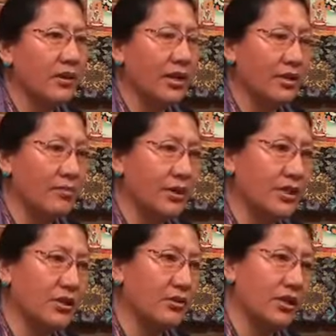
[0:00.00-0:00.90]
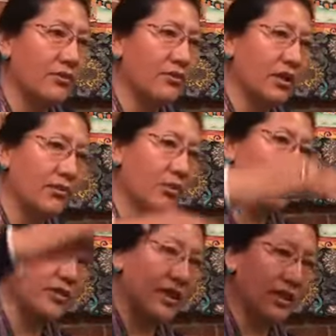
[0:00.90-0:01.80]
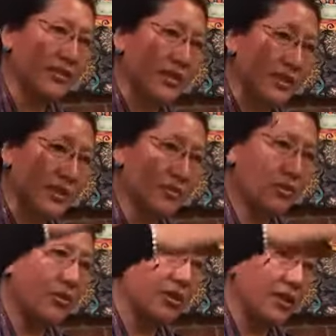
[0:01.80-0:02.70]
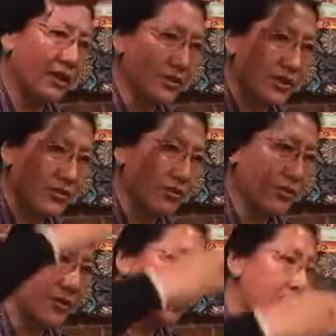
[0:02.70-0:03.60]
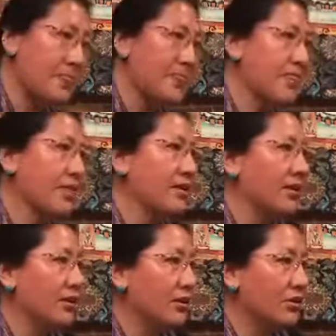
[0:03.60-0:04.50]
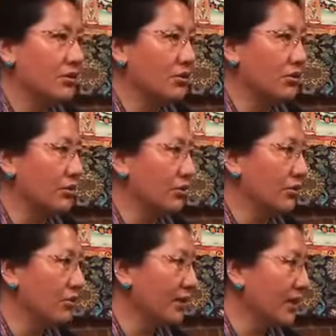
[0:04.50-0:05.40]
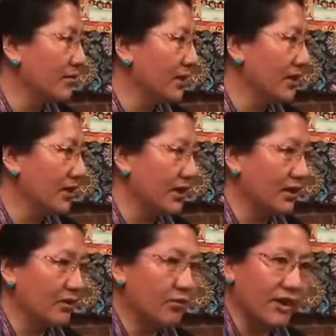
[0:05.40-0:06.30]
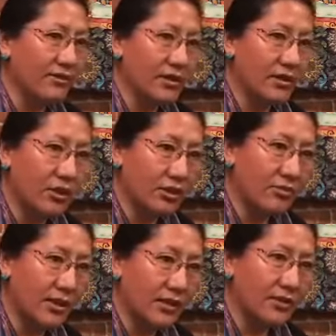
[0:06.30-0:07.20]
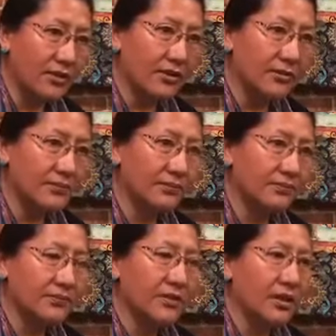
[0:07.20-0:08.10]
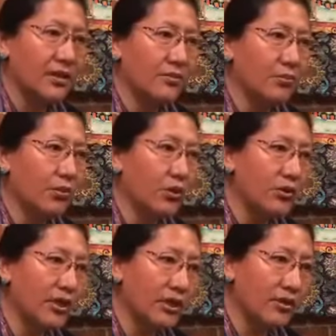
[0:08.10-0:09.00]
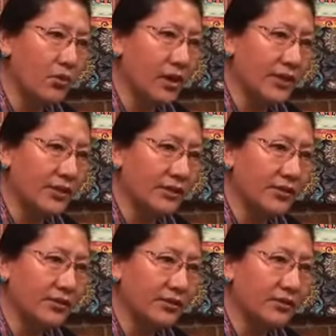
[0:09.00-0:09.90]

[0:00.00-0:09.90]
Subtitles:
And particularly if you have the wind excess, I'm talking excess, okay? So you can make like grinding nutmeg, boil in the water,